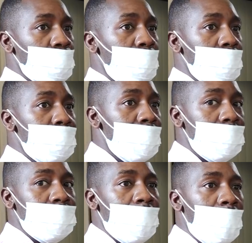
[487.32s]
So which
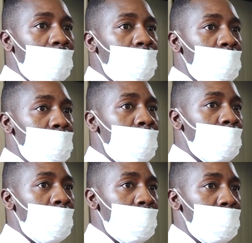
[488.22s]
means they have
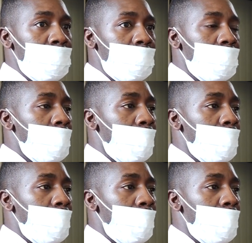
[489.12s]
even been